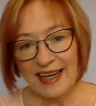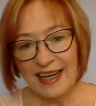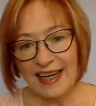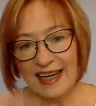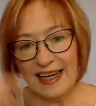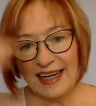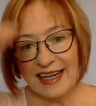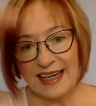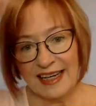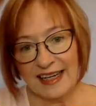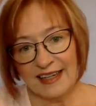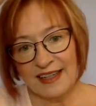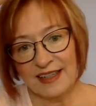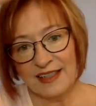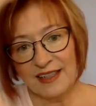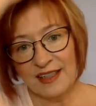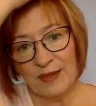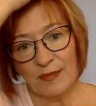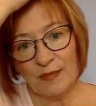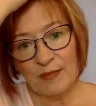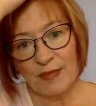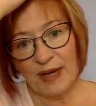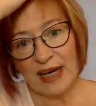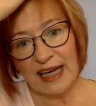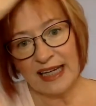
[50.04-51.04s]
And
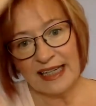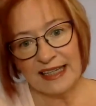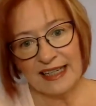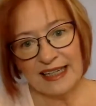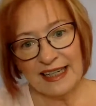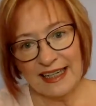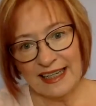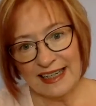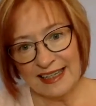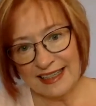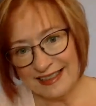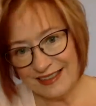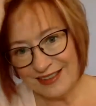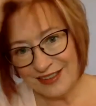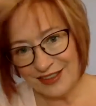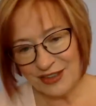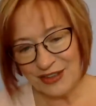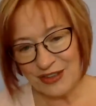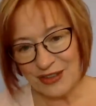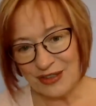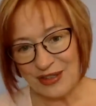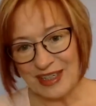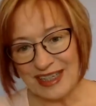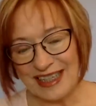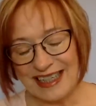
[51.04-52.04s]
my
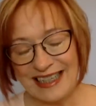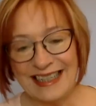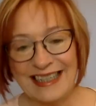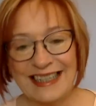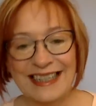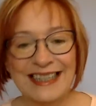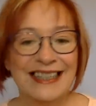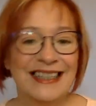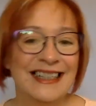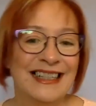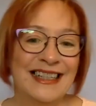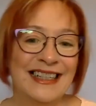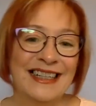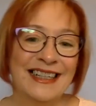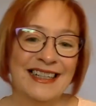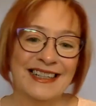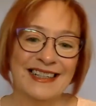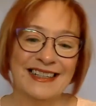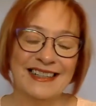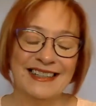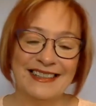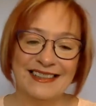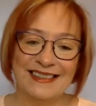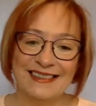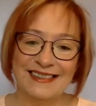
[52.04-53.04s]
history
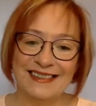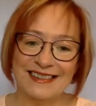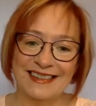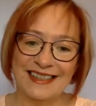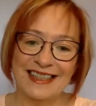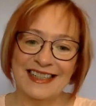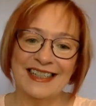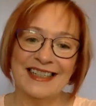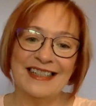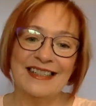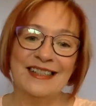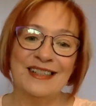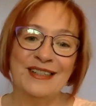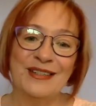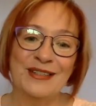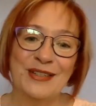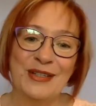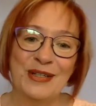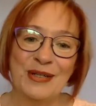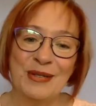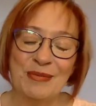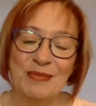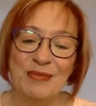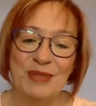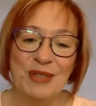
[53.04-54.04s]
is in
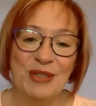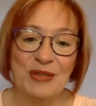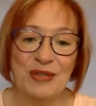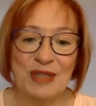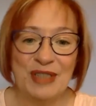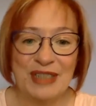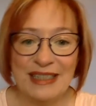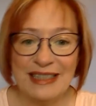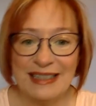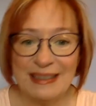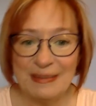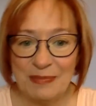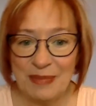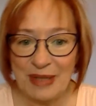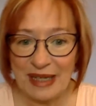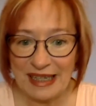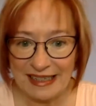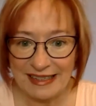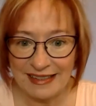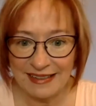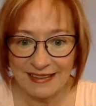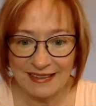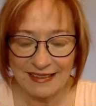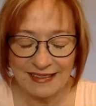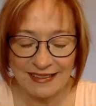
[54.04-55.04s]
community
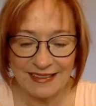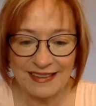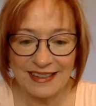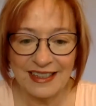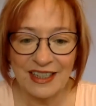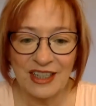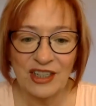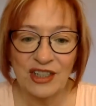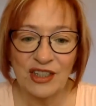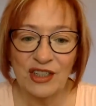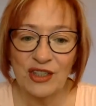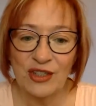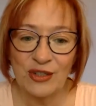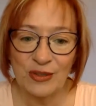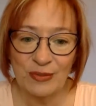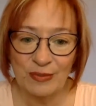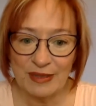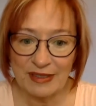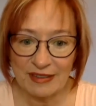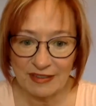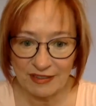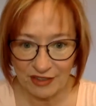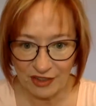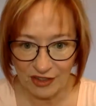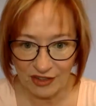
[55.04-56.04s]
based
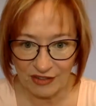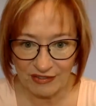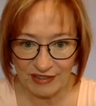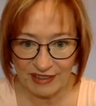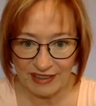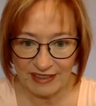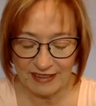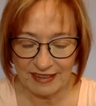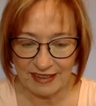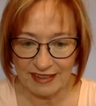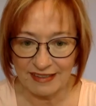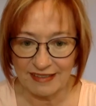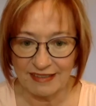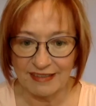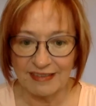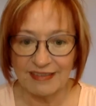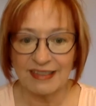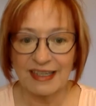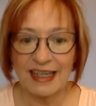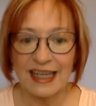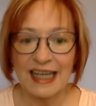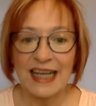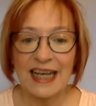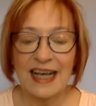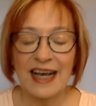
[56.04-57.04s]
human services.
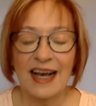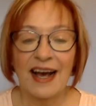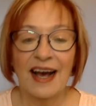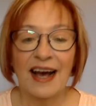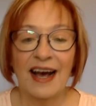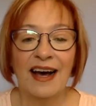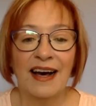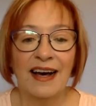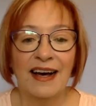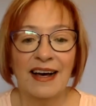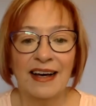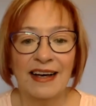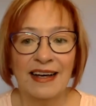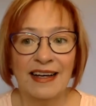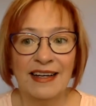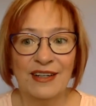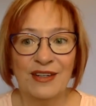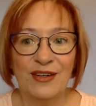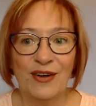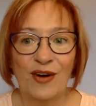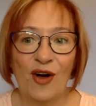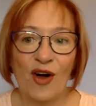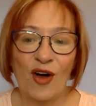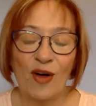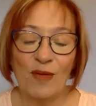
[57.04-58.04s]
I
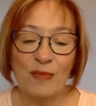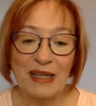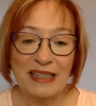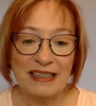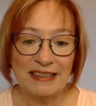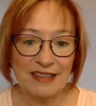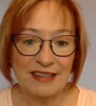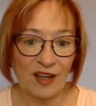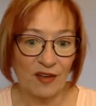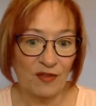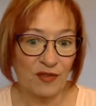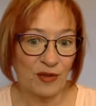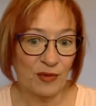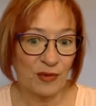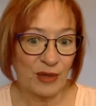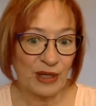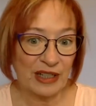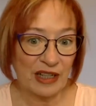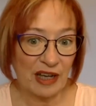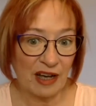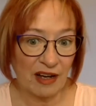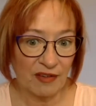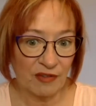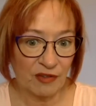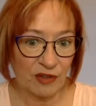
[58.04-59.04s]
call myself a
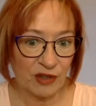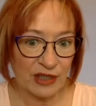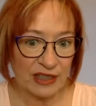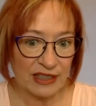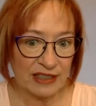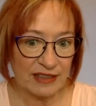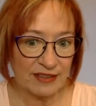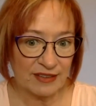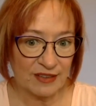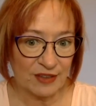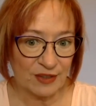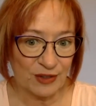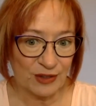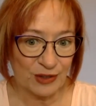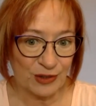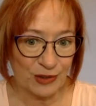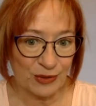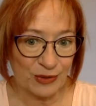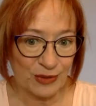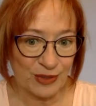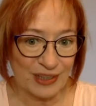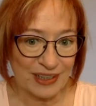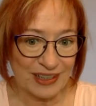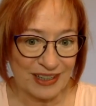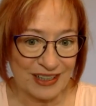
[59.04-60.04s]
recovering social
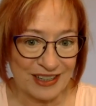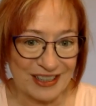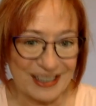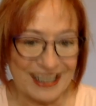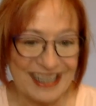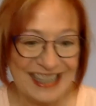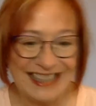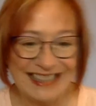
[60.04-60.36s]
worker.